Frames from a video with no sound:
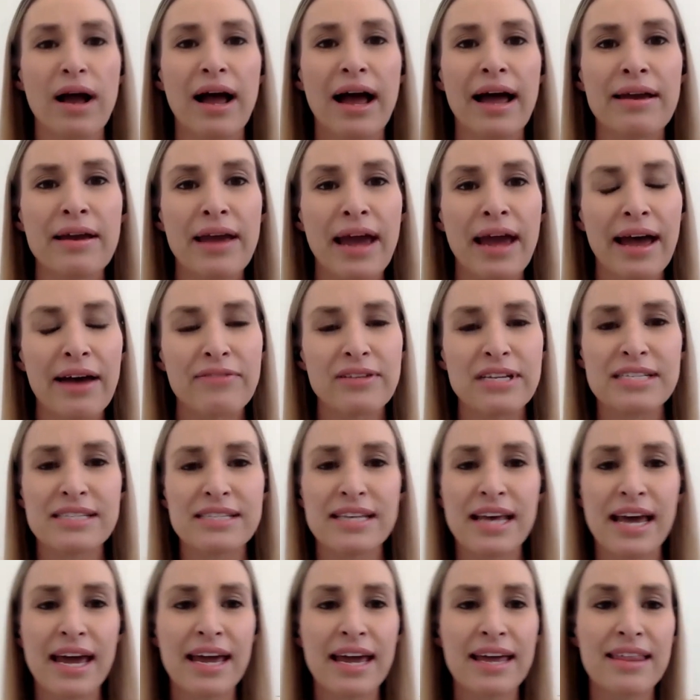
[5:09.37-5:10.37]
I have to
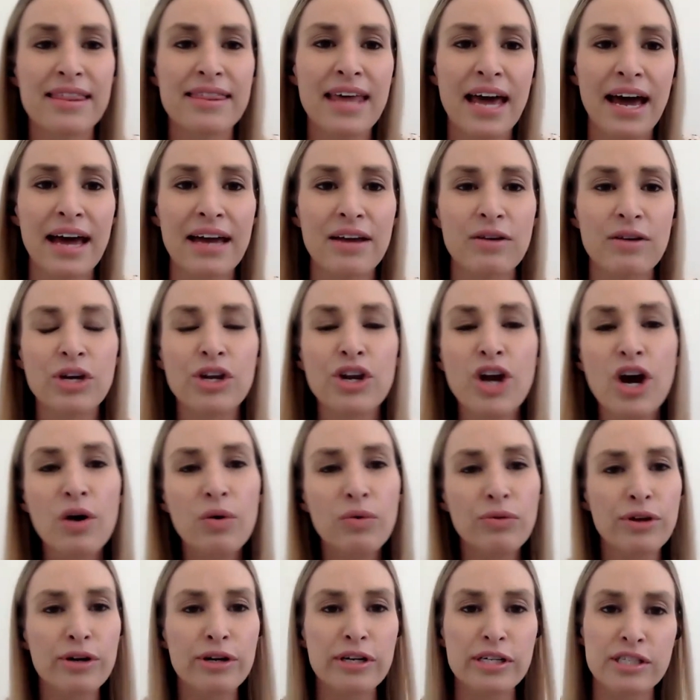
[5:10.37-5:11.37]
say that,
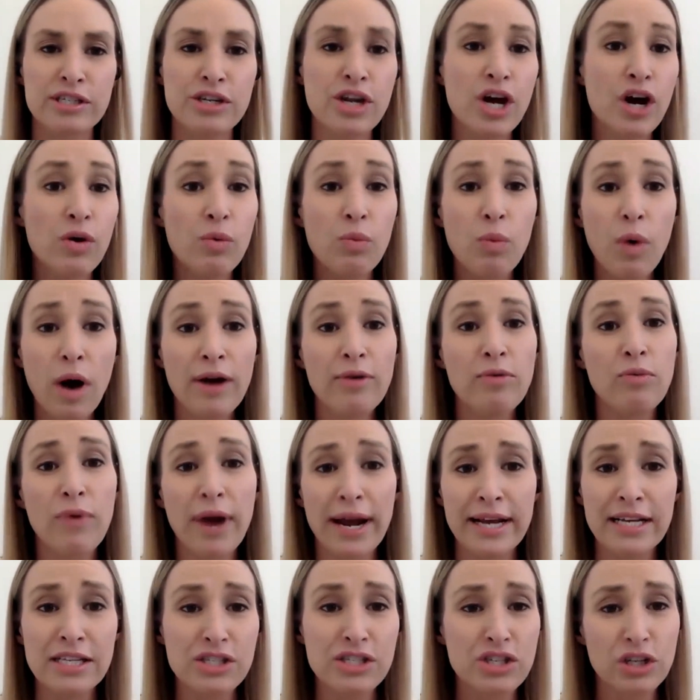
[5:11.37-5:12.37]
there is no one
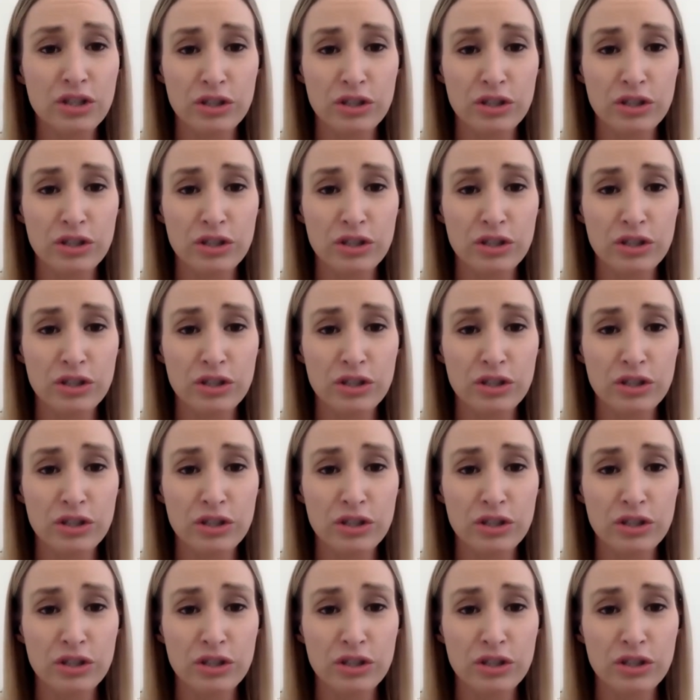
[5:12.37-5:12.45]
right